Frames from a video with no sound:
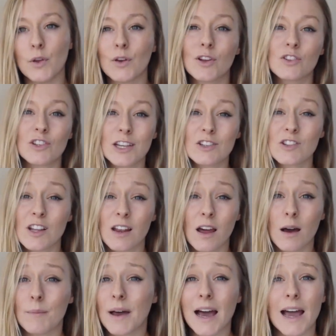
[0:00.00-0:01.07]
You can change the
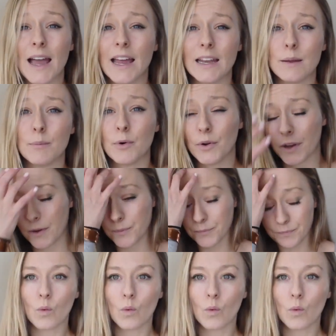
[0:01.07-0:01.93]
alarm at any point.